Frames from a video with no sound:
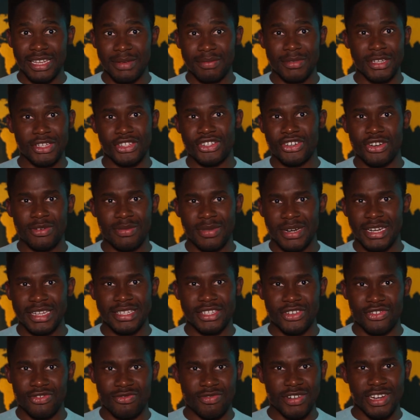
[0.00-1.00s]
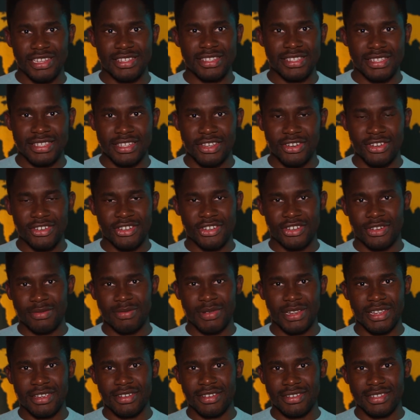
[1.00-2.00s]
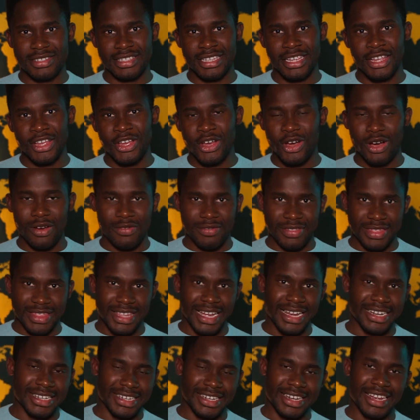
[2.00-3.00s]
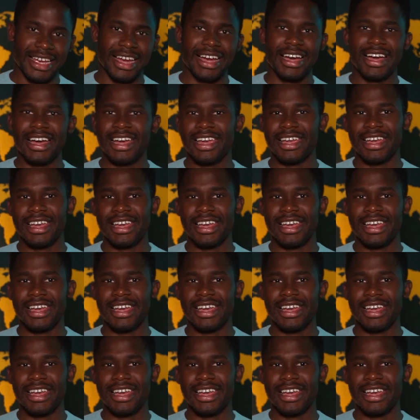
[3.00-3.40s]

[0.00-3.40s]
I mean, Germany is a racist country because of that guy.